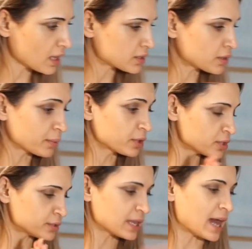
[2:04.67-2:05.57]
So I'm going
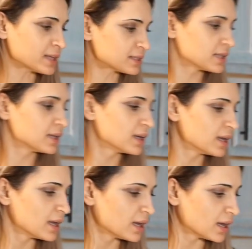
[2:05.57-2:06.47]
to use that.
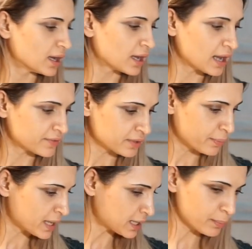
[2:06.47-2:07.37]
And I have some
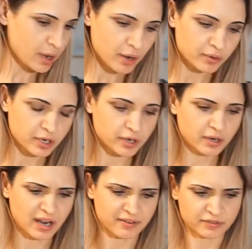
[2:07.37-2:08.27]
baking powder here.
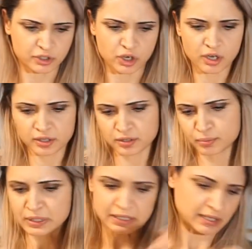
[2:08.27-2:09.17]
I have the chocolate, the
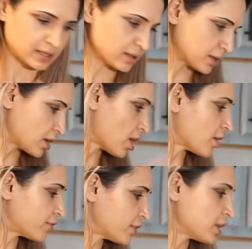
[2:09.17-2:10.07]
whiskey, the
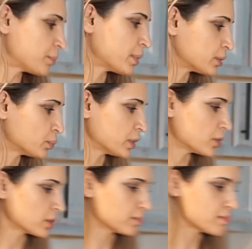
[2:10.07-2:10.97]
coffee, but we're
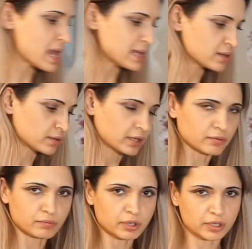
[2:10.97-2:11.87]
gonna make like
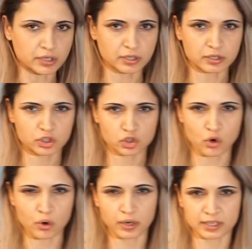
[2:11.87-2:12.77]
a really
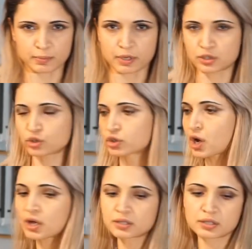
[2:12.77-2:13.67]
strong espresso
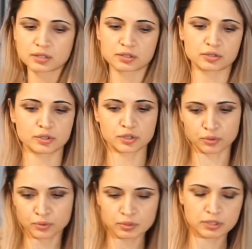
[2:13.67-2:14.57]
shot to
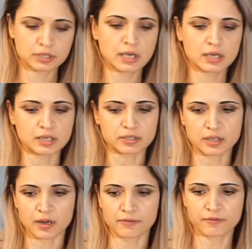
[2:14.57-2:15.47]
use
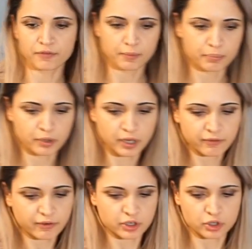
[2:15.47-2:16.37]
instead of putting
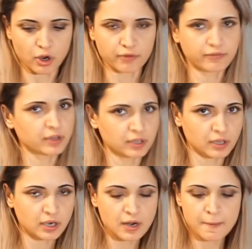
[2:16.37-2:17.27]
fresh coffee in
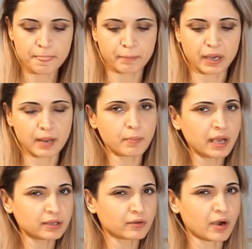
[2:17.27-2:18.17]
there. But I
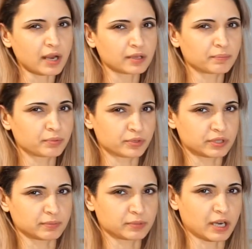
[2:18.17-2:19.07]
might grind and put
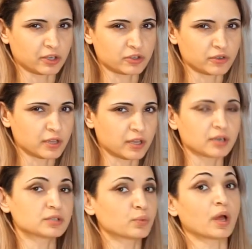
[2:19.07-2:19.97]
some texture in there
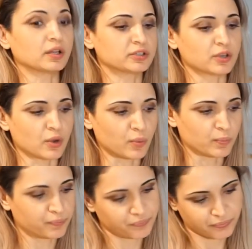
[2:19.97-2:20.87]
as well, so
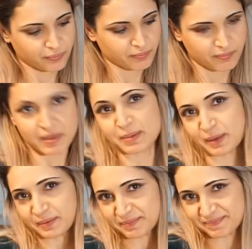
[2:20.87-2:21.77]
maybe.
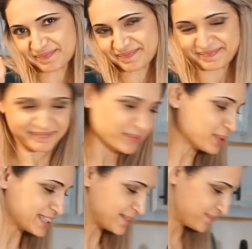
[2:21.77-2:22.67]
We'll
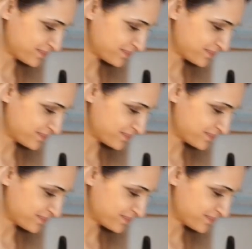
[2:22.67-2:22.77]
see.